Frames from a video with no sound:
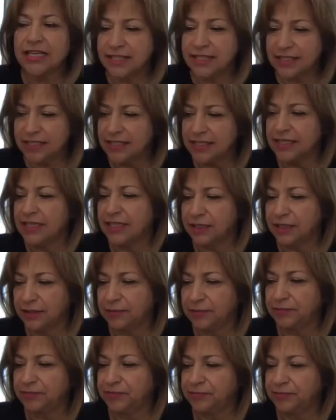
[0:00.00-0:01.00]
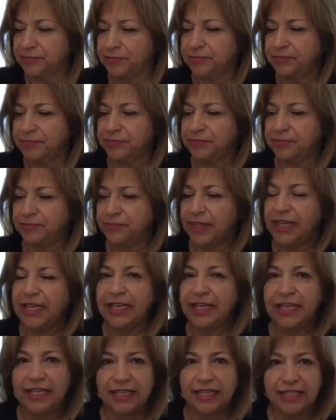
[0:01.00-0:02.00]
now it's just you and I, so we're side
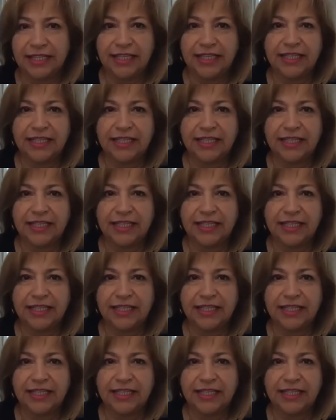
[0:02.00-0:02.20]
by side.